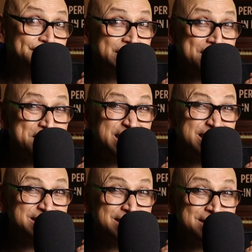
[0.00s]
Does that make
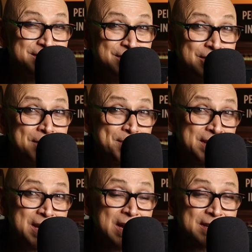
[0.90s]
any sense to you? I'm
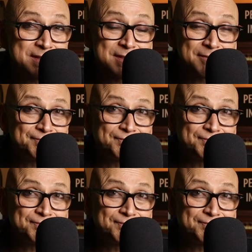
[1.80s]
being honest.